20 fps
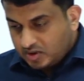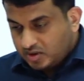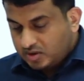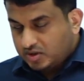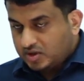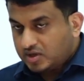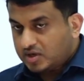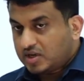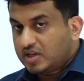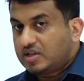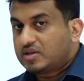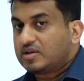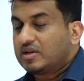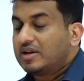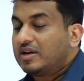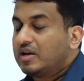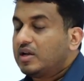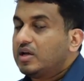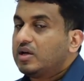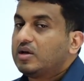the
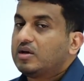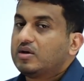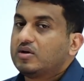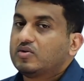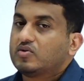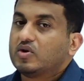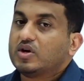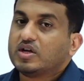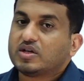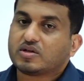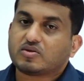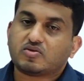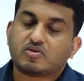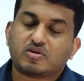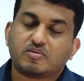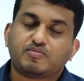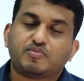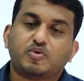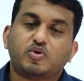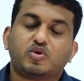recently released
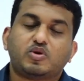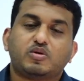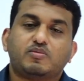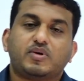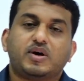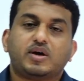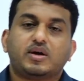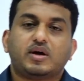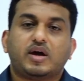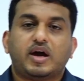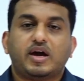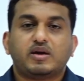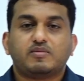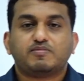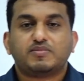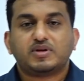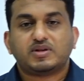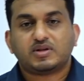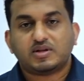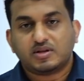report by
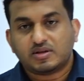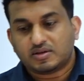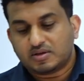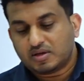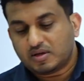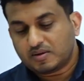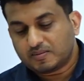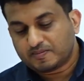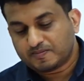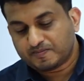IPCC,